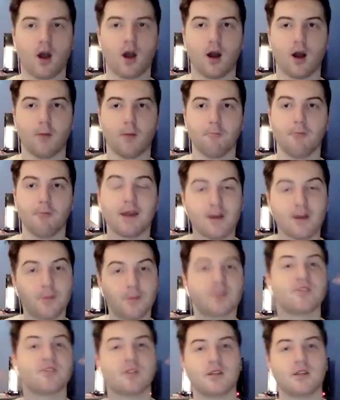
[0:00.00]
make up a
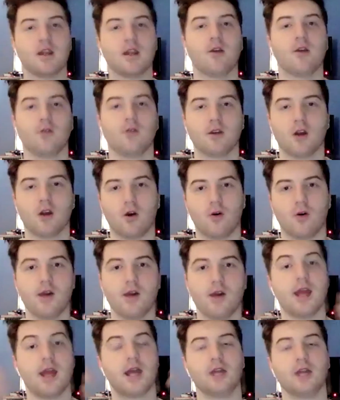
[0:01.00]
scenario
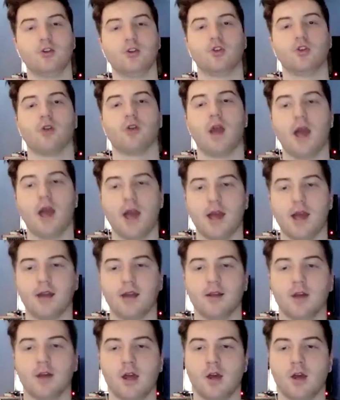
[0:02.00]
in your head
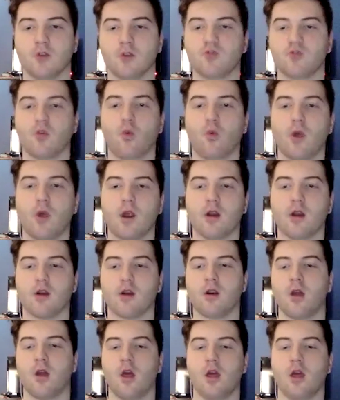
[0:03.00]
to where
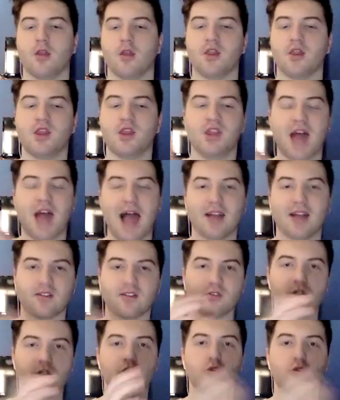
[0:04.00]
that
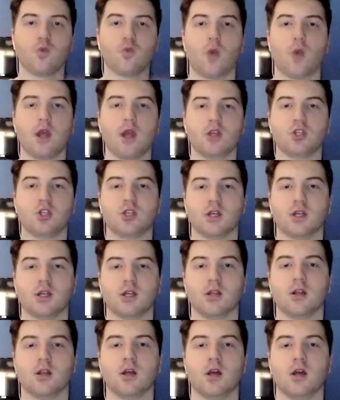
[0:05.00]

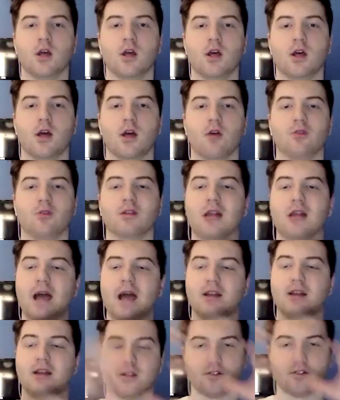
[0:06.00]
situation
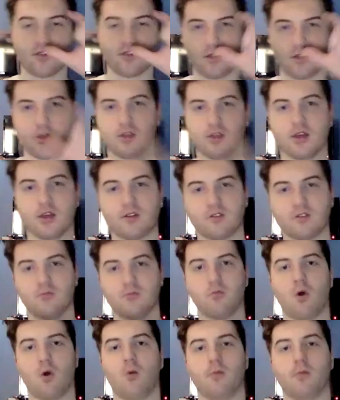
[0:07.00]
led to this
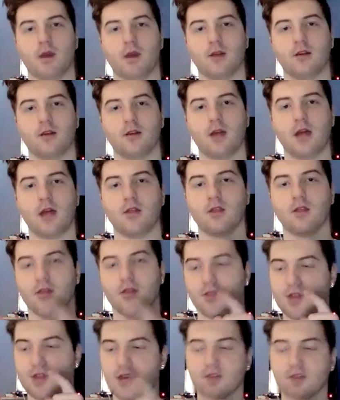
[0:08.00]
moment, and
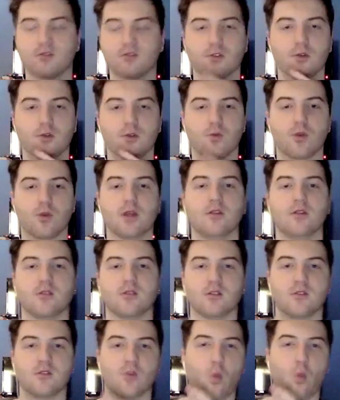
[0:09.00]
these are the
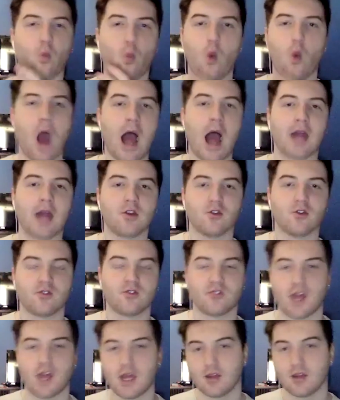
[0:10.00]
reasons why you're
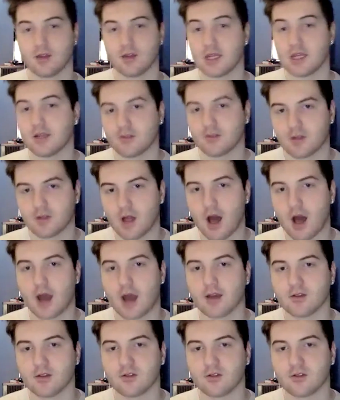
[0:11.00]
saying these
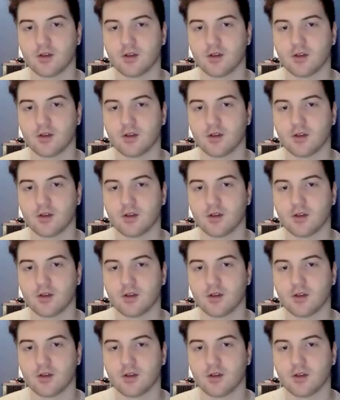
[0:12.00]
lines.